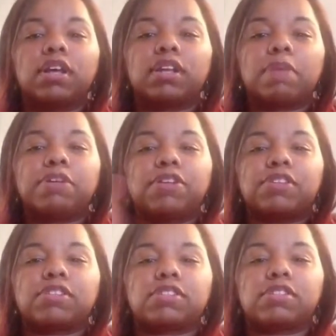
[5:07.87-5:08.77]
Let me know
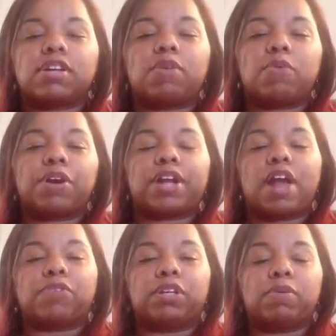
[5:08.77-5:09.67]
that this is working
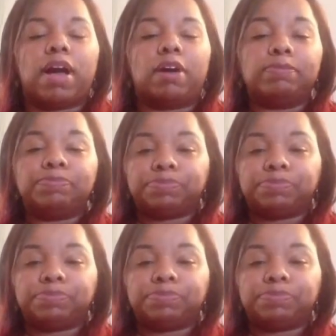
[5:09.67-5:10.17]
out really well.